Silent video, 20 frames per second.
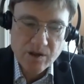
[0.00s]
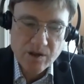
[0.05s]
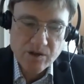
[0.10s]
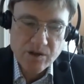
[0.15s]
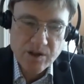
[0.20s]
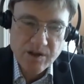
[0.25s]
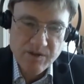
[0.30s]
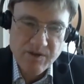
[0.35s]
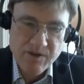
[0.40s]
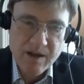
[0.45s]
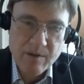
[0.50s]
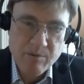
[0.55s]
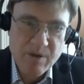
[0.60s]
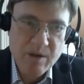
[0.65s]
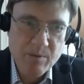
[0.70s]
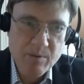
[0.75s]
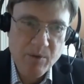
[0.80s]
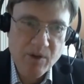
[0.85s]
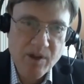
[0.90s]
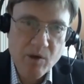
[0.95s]
to defend
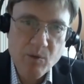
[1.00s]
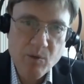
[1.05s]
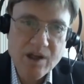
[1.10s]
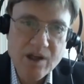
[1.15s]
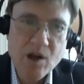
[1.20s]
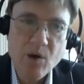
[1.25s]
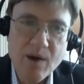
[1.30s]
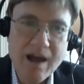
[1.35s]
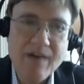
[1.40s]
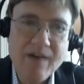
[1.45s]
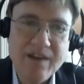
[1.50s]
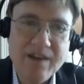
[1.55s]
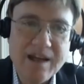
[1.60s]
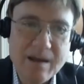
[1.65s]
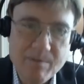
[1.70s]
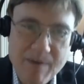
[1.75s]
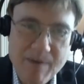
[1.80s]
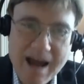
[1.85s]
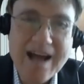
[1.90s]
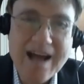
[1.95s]
people that we don't have the
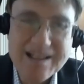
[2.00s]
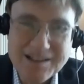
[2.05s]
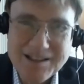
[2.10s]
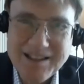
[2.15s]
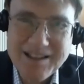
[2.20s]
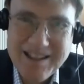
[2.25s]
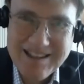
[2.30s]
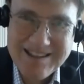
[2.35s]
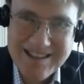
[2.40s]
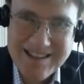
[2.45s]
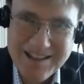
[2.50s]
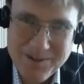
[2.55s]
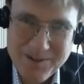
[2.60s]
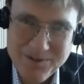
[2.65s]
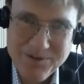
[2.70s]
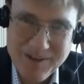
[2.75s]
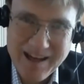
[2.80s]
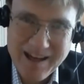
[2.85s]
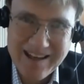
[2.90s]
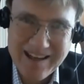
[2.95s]
capacity to
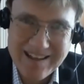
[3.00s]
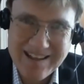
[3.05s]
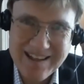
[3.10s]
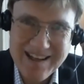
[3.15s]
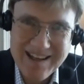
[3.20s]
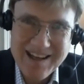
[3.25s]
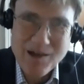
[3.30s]
defend,